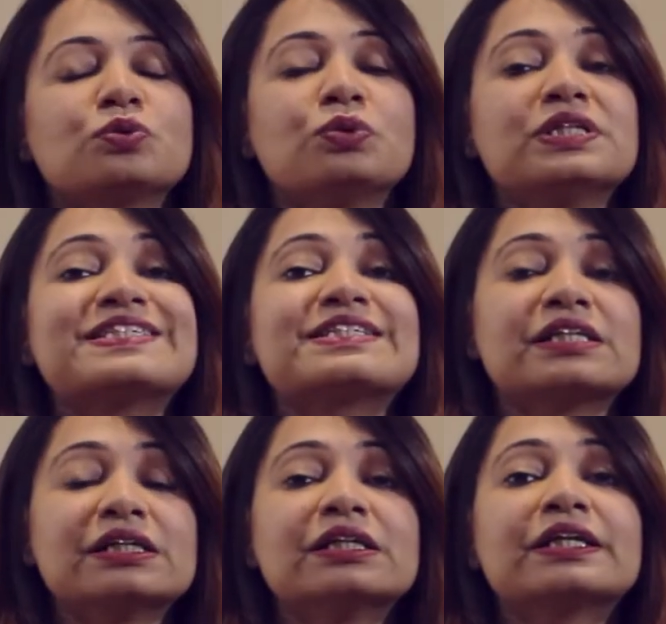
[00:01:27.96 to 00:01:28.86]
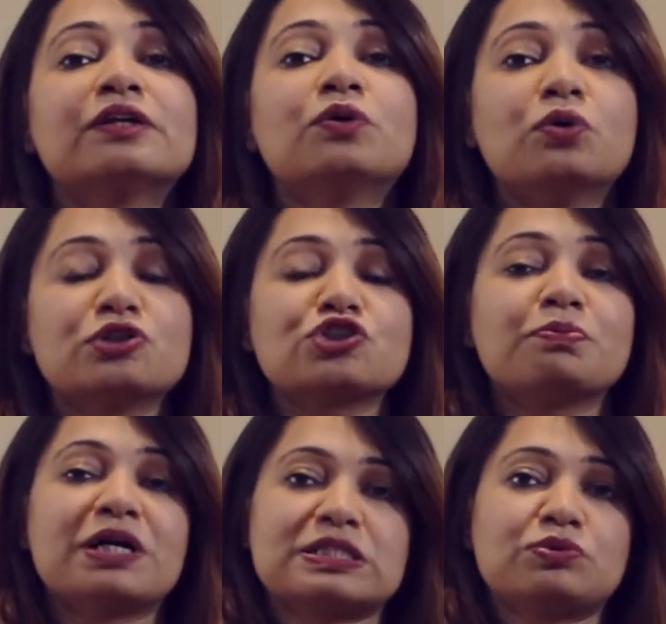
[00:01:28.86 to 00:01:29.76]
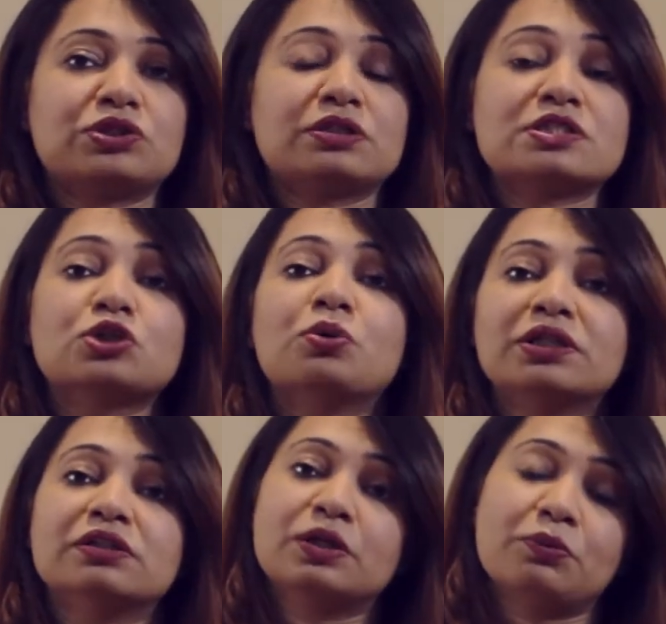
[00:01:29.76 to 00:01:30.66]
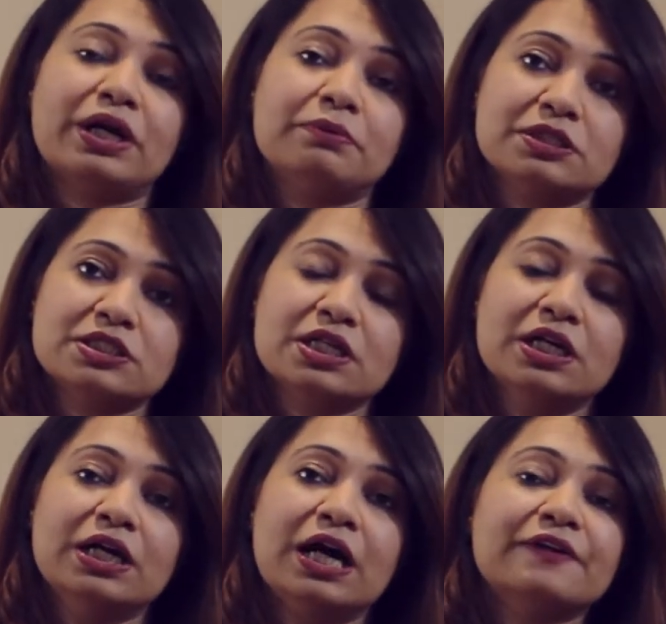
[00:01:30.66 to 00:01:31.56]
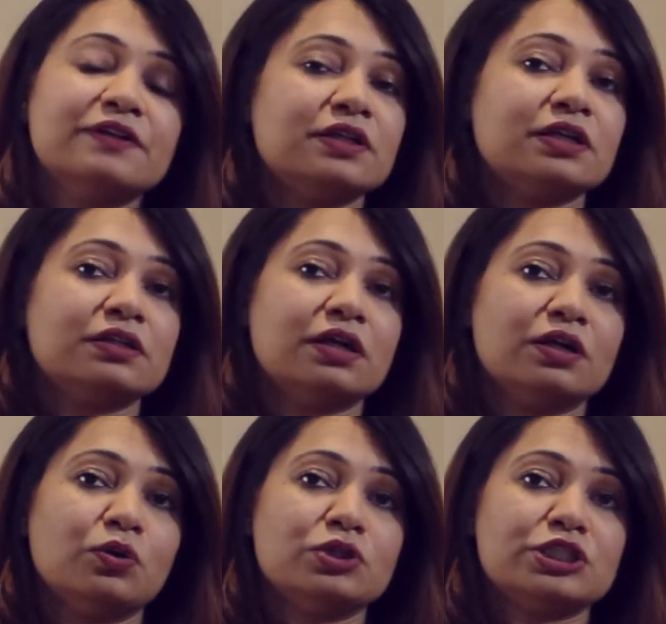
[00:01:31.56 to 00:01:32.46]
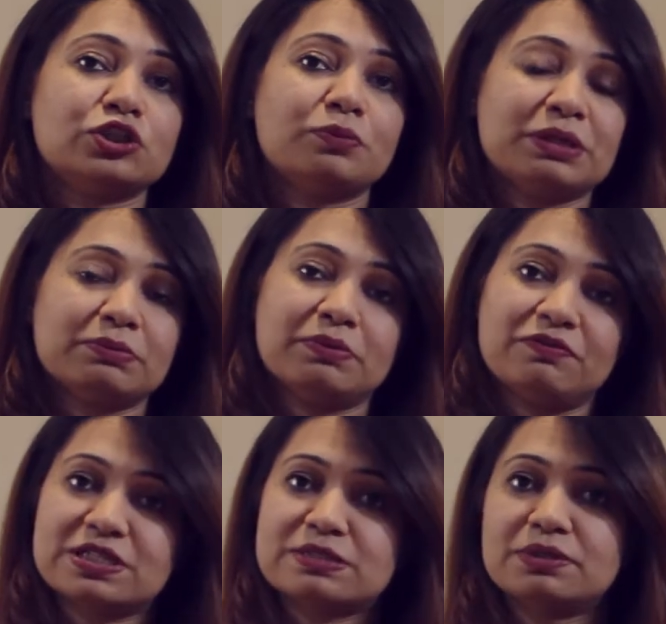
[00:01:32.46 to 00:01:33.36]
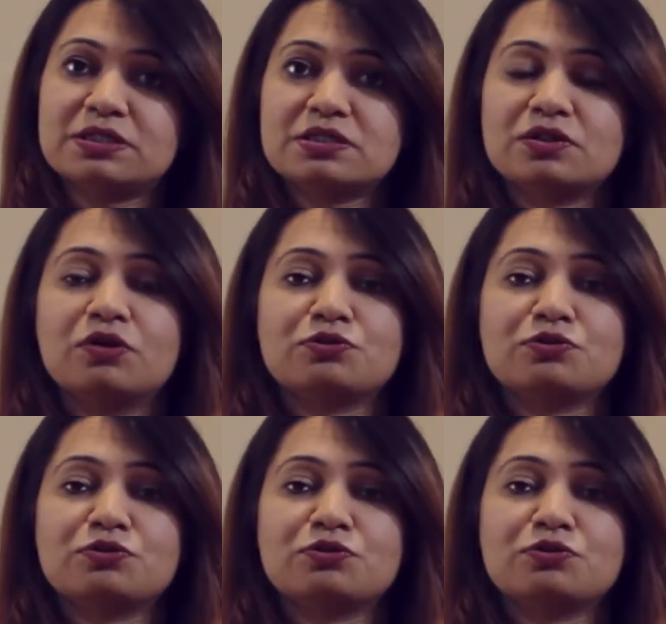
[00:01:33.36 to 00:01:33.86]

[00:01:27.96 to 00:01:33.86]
will still can hold your passport and there's no other requirement other than uh, holding your minimum investment of